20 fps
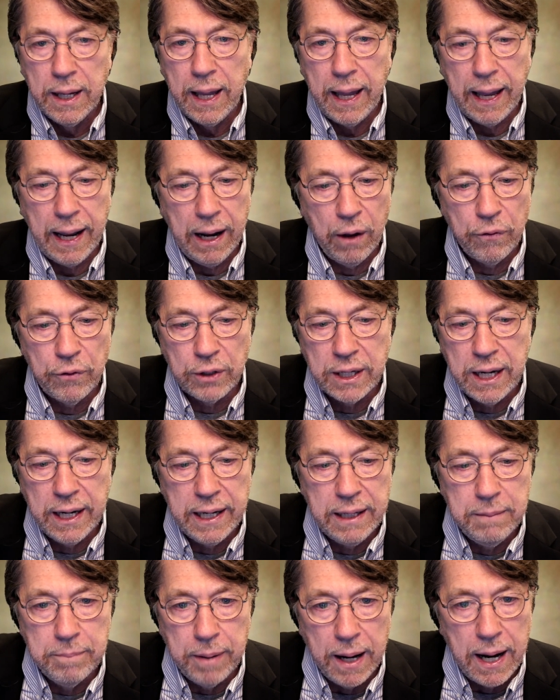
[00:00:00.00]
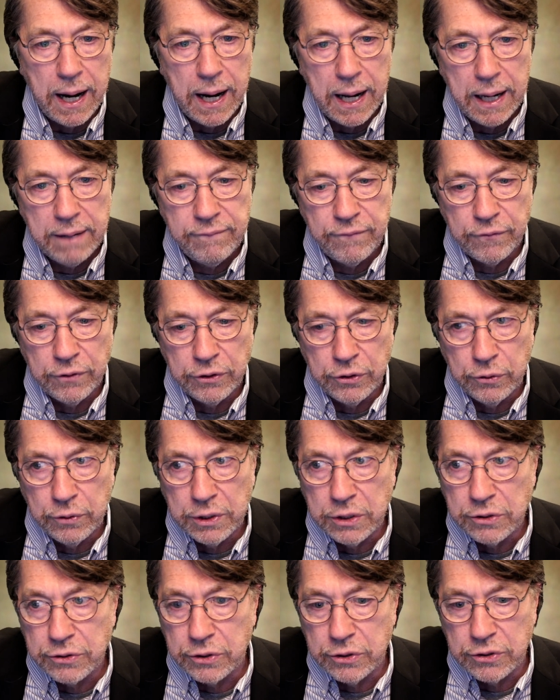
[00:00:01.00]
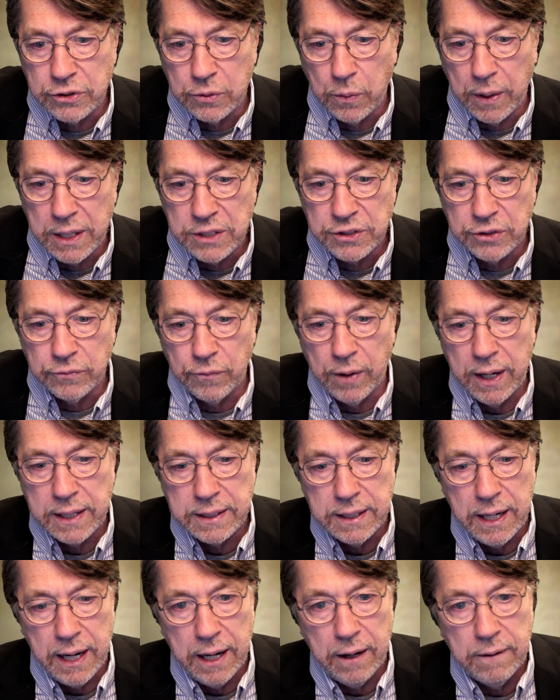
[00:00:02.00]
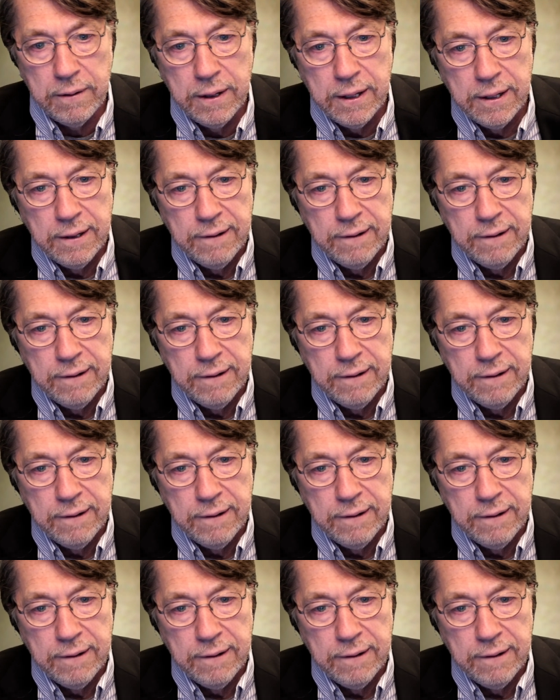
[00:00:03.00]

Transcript: how they're getting by during the situation right now.